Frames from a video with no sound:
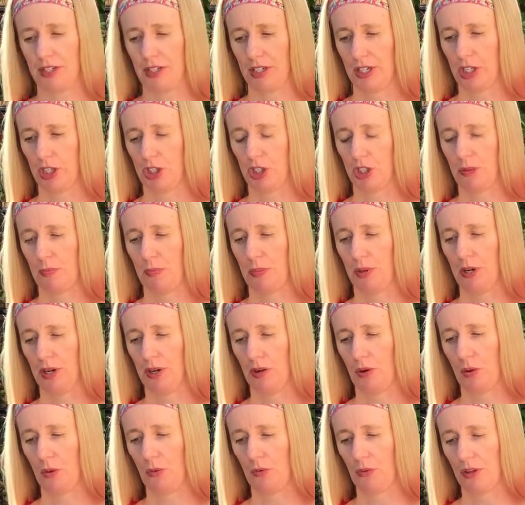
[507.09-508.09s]
dish to
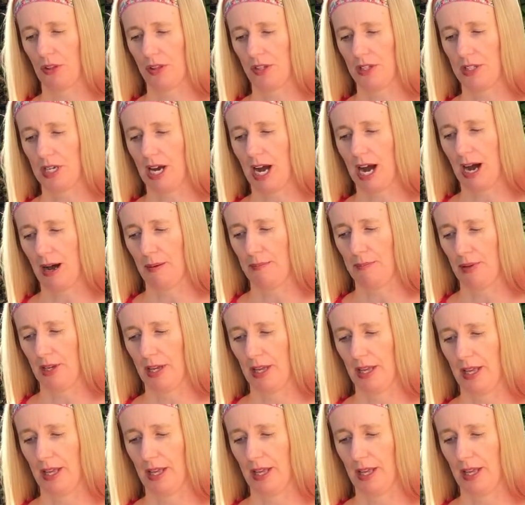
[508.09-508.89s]
put over the top